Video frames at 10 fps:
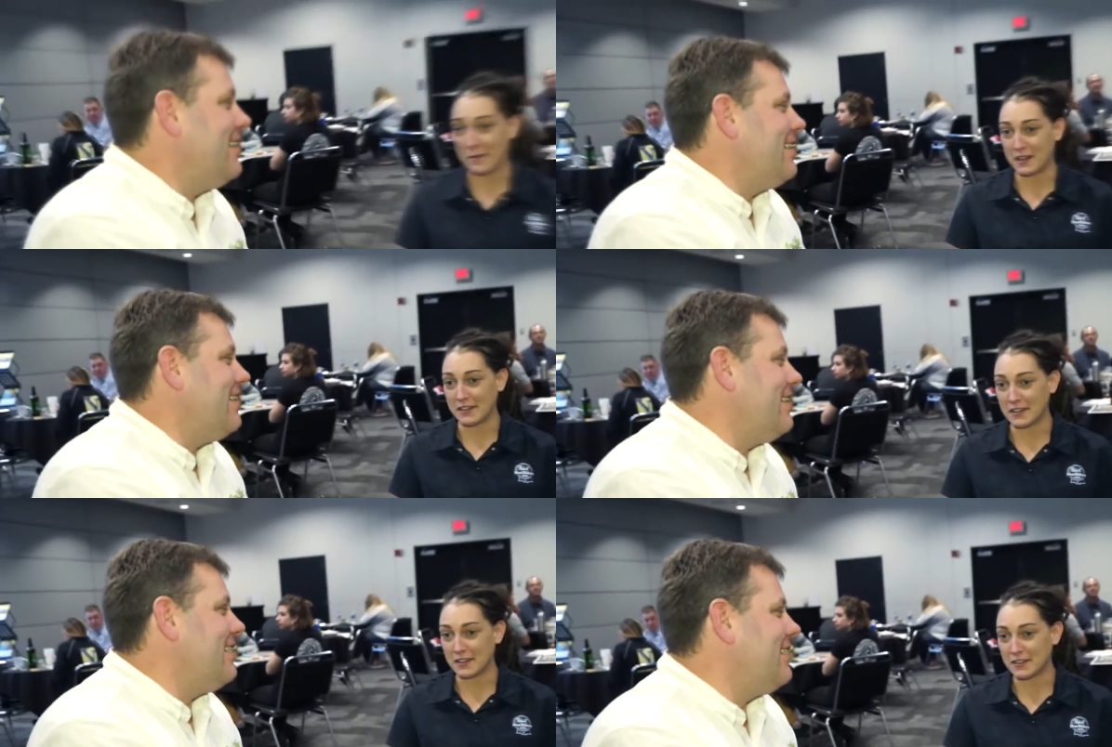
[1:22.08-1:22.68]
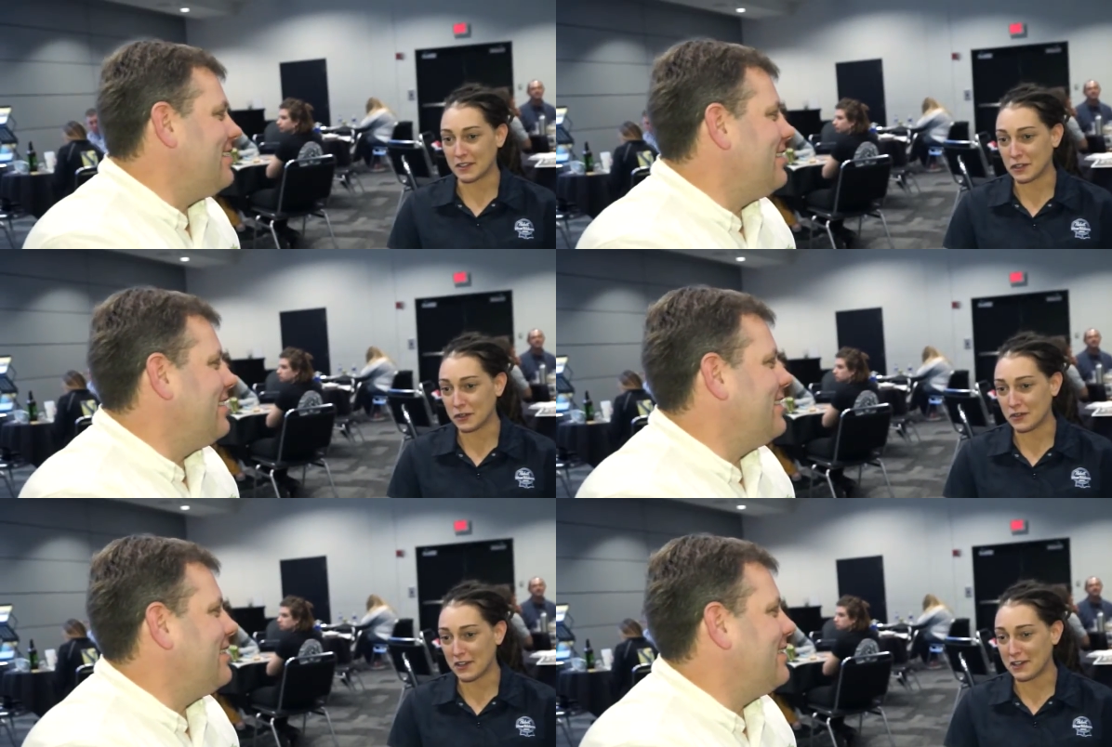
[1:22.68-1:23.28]
Speaker 1: I mean, the
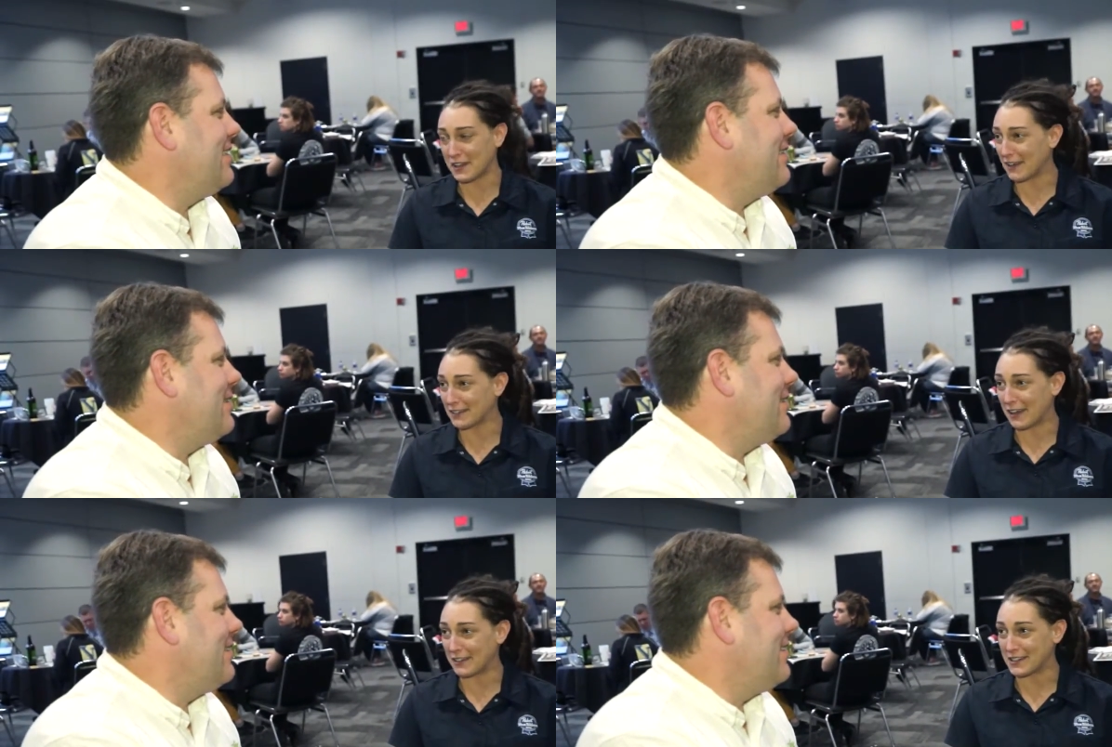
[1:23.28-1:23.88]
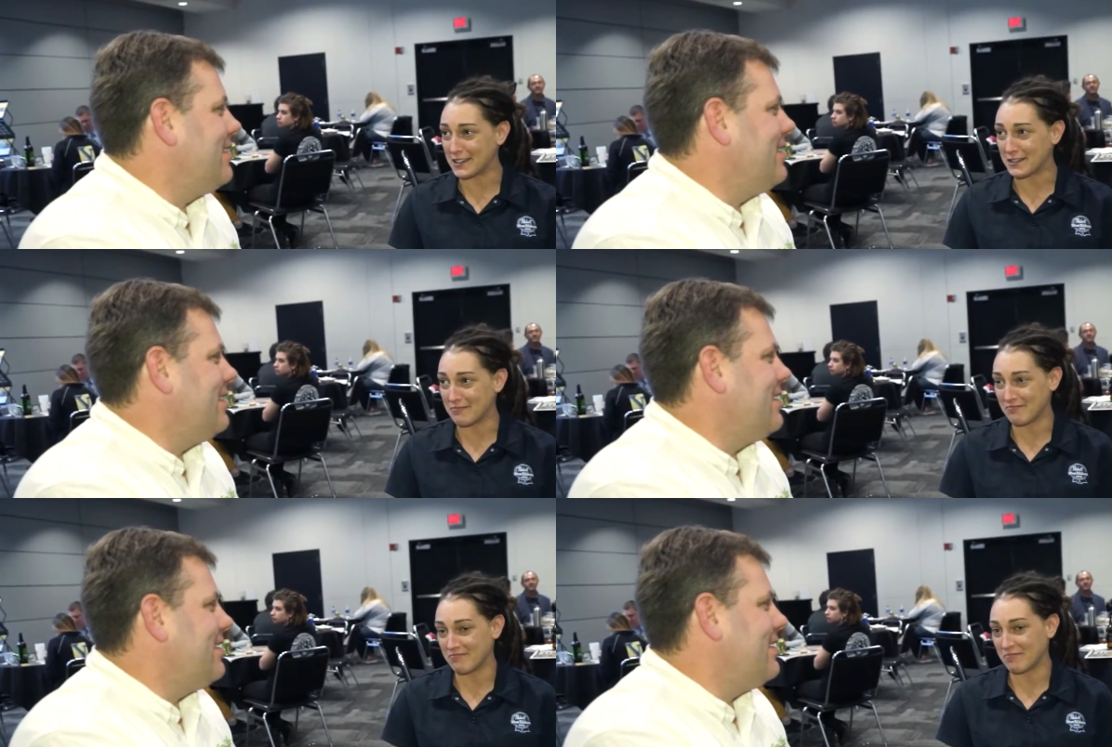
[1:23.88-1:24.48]
crew there at Titletown is,
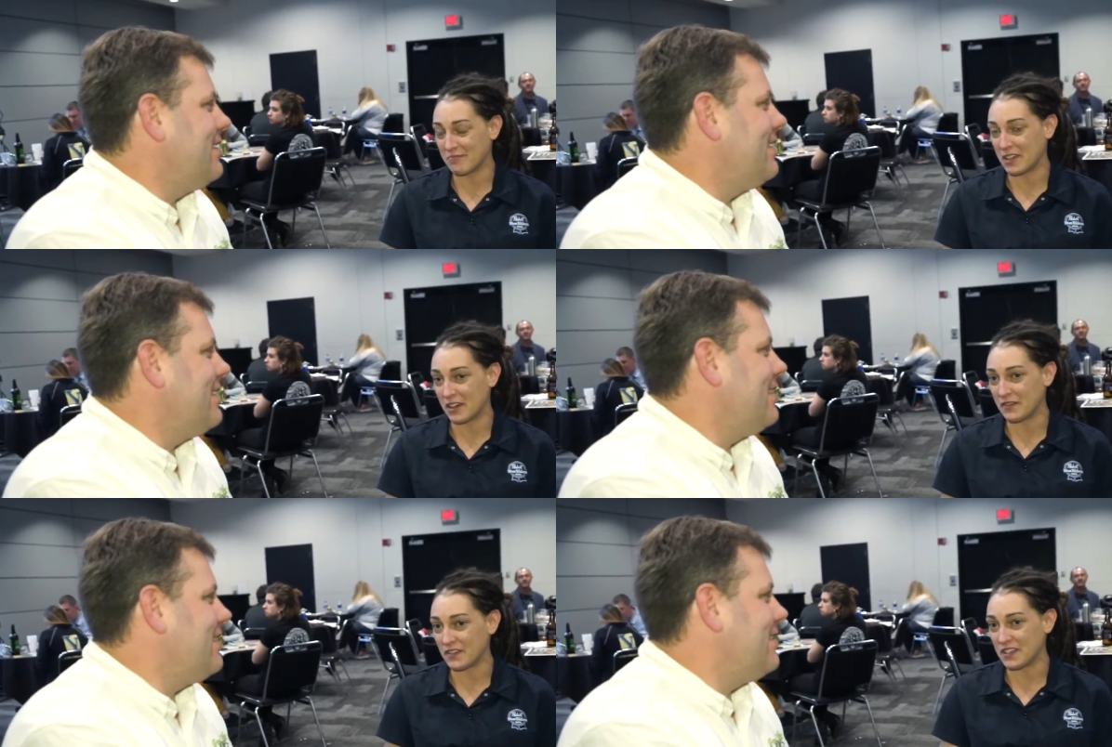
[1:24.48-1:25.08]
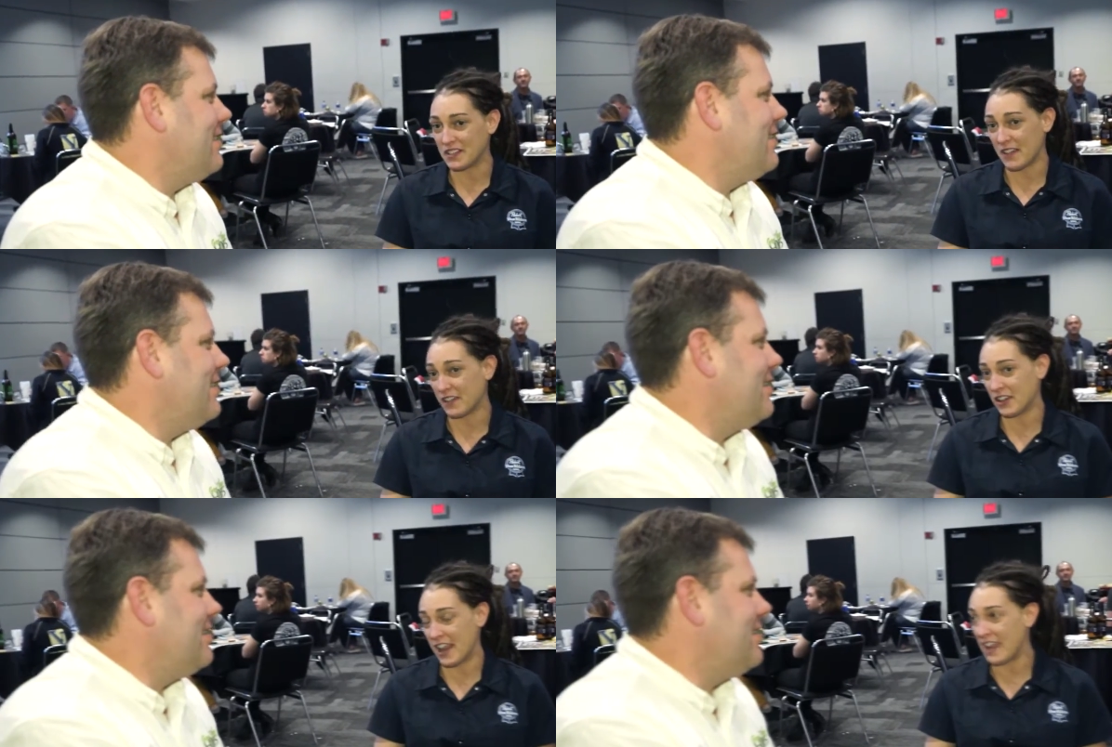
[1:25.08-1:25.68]
you know,
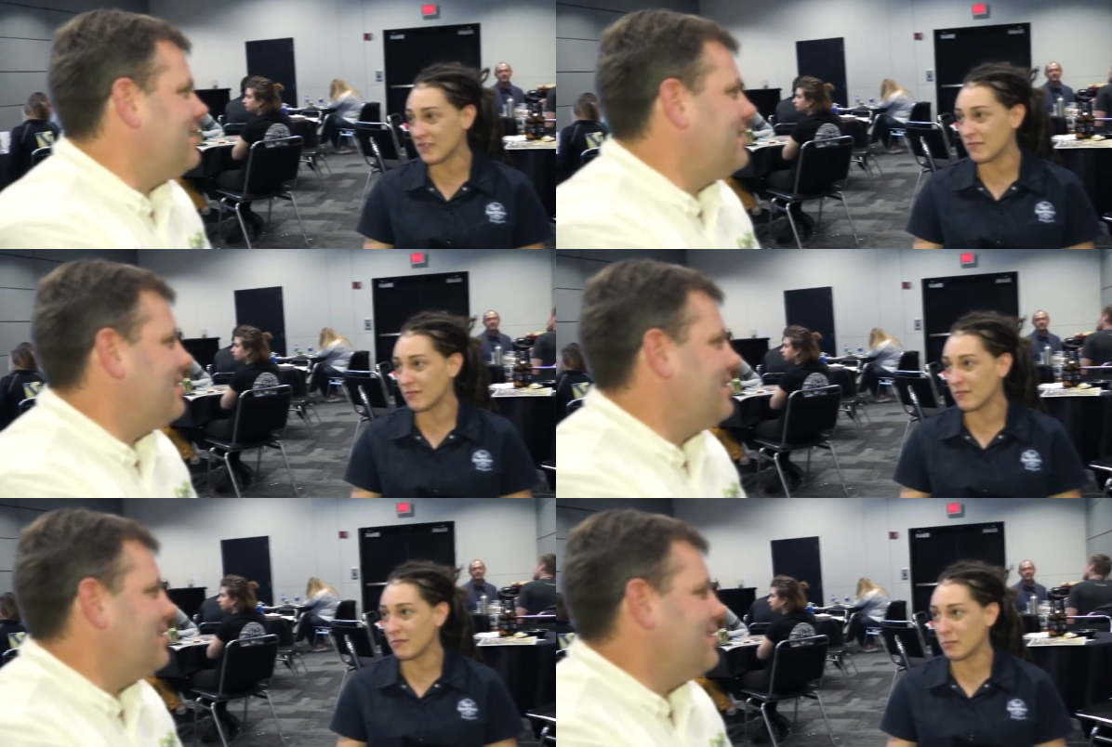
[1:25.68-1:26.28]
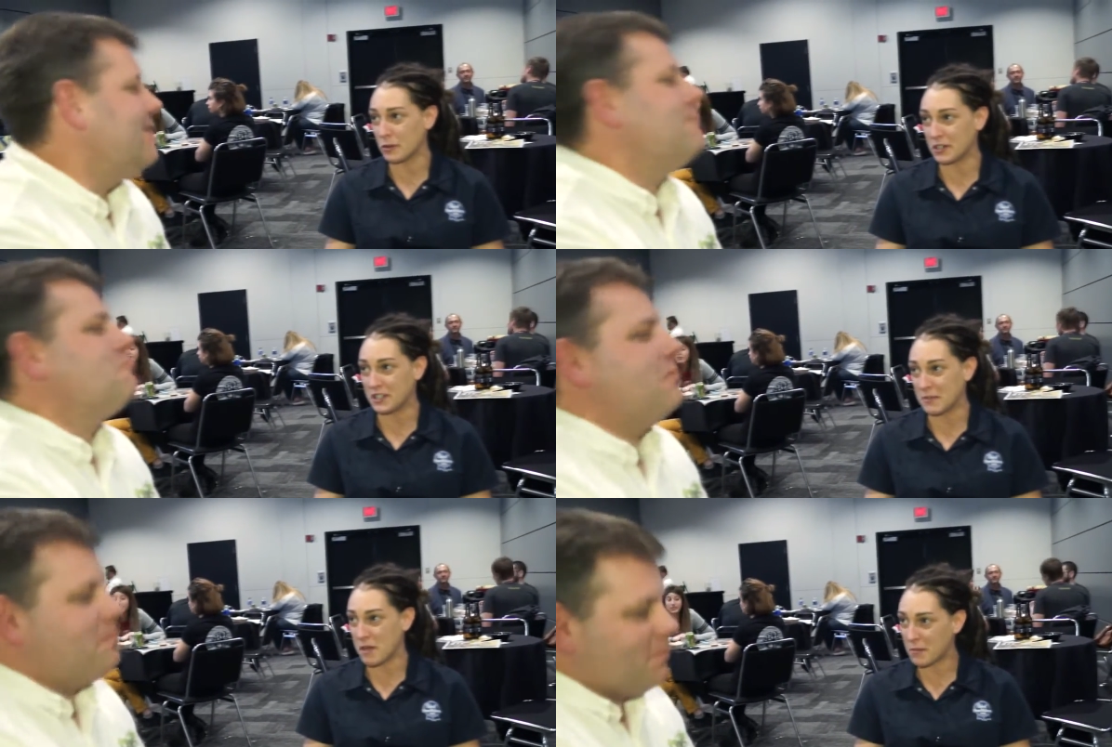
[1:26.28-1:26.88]
7 or 8 brewery
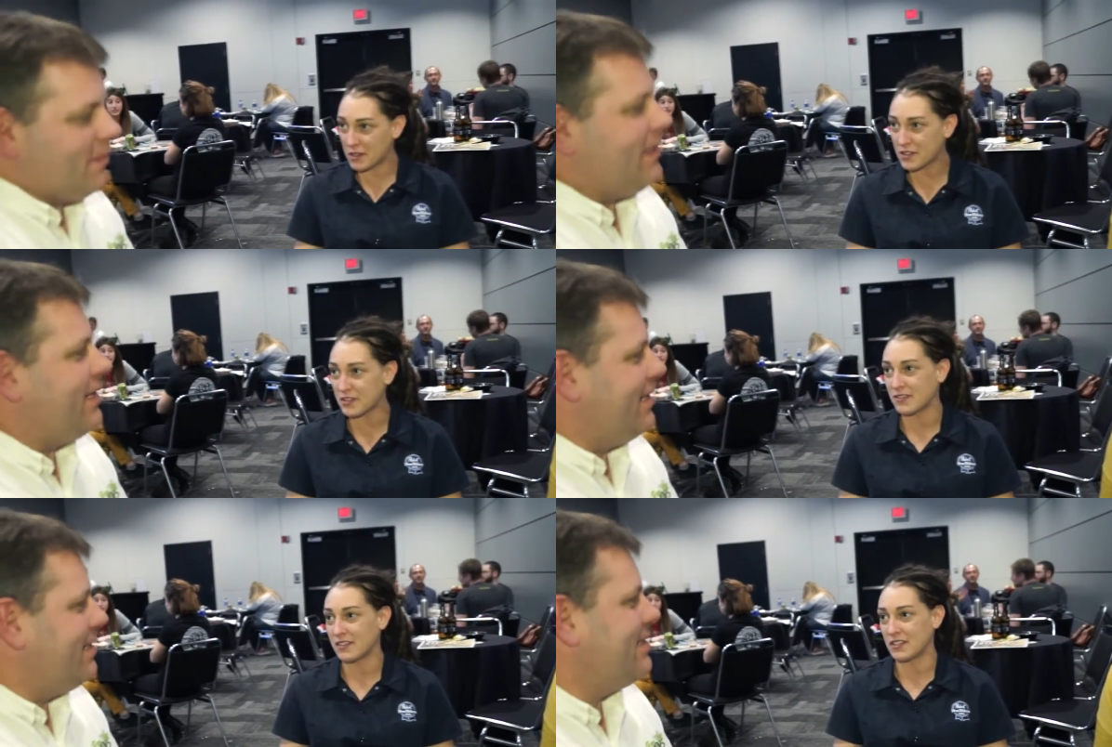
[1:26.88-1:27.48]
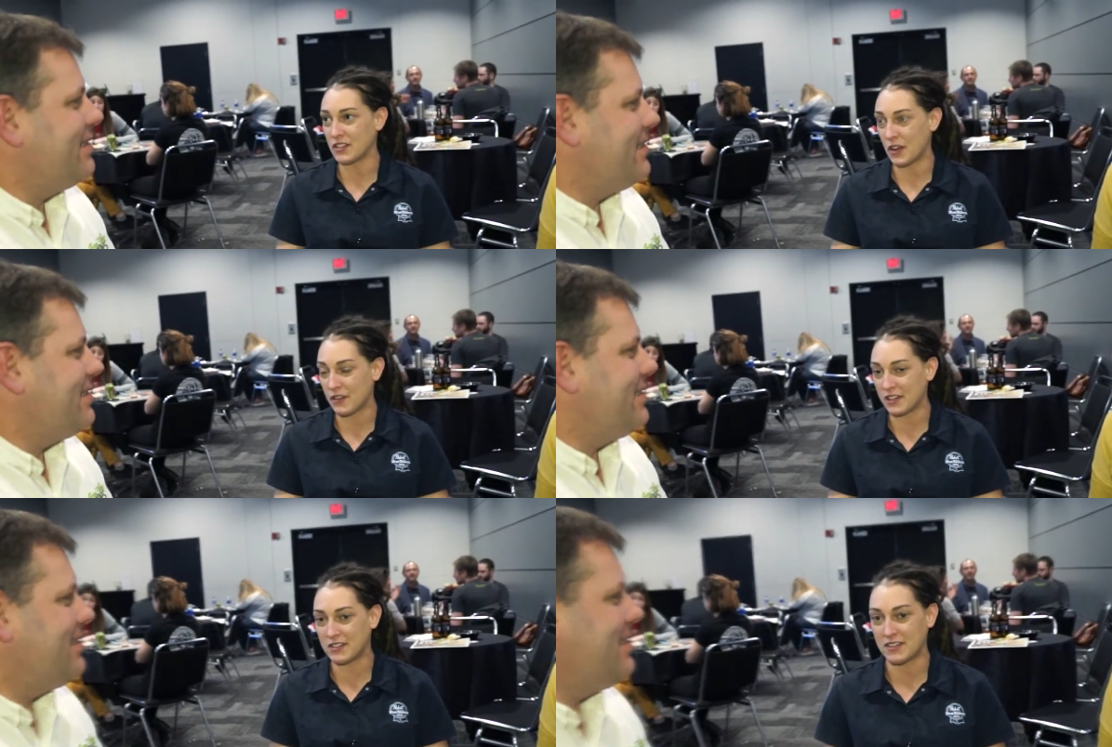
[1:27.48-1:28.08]
team members. So they